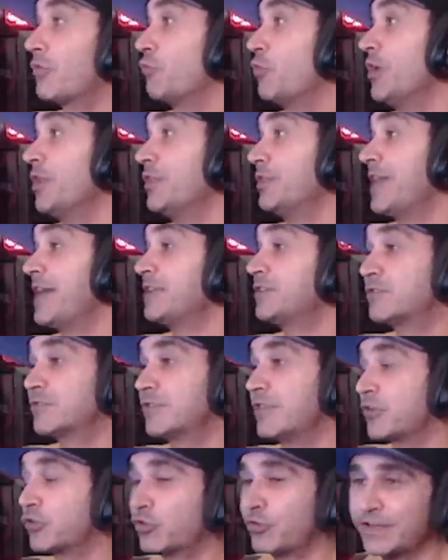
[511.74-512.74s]
what, that's
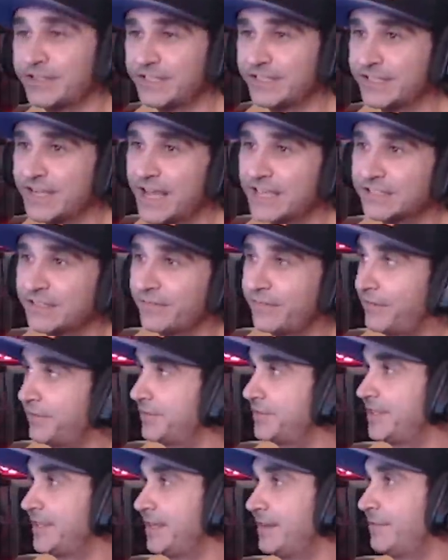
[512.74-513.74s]
the craziest heist I've
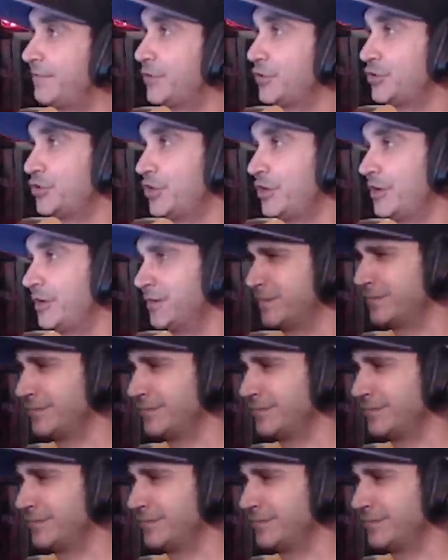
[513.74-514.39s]
ever seen, for sure.